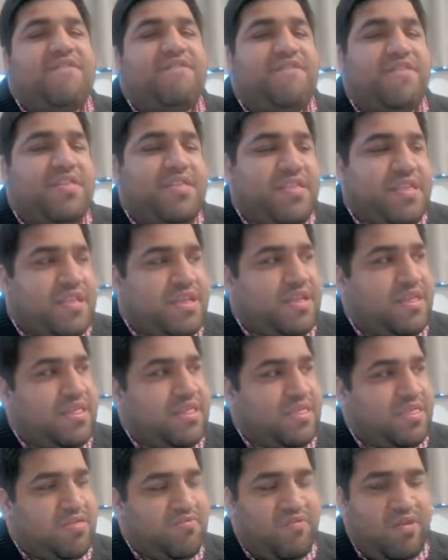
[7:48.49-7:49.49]

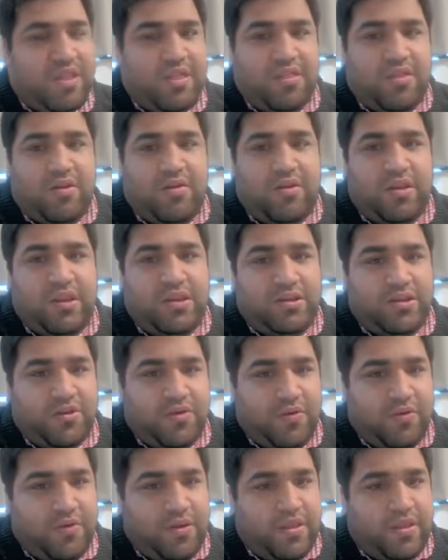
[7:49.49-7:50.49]
physical strength or
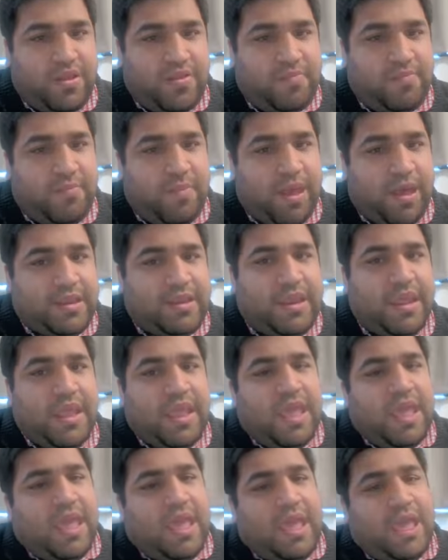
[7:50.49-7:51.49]
endurance, but
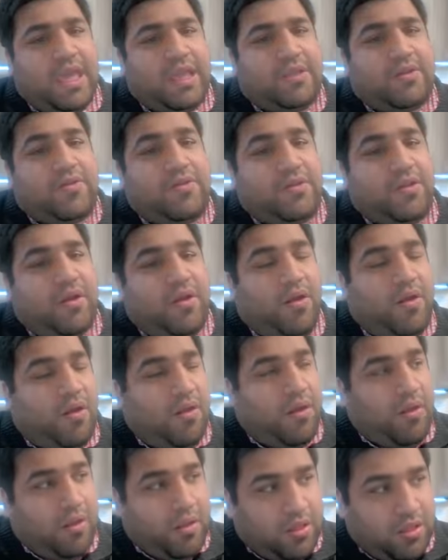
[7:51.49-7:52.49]
it could
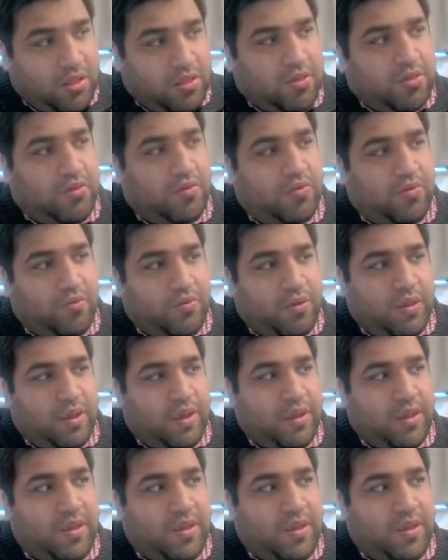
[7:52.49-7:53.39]
also